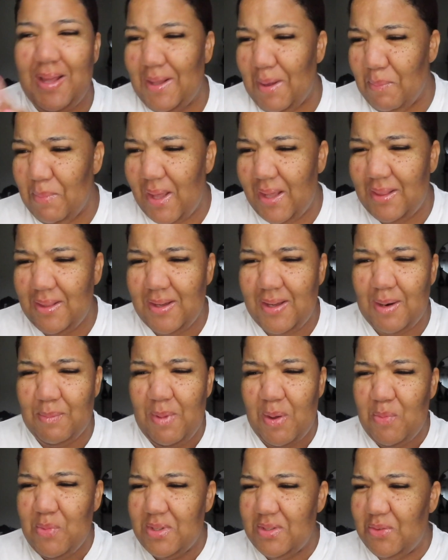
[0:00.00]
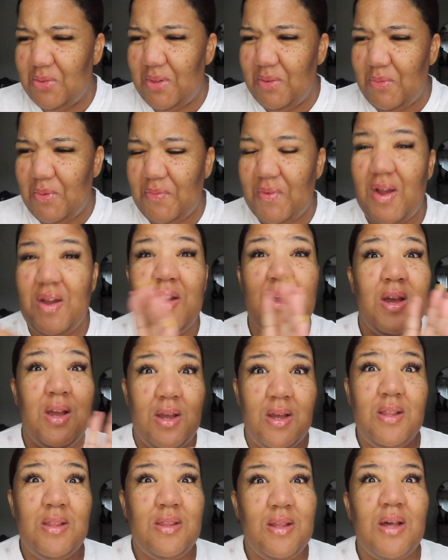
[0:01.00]
I'm like looking, I'm like one, two, three, four, five.
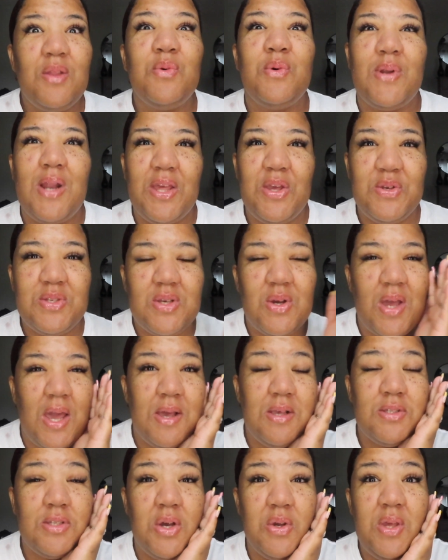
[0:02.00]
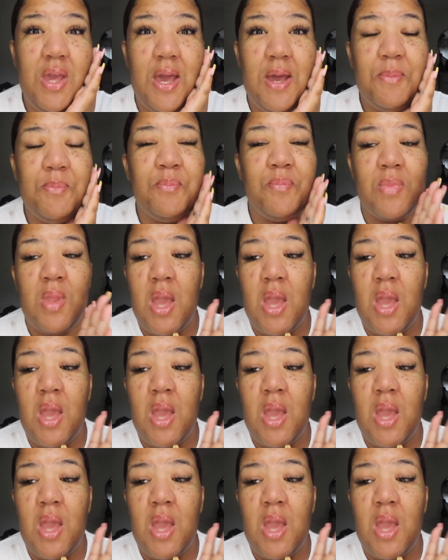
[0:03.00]
The other one I use. Okay, so yeah.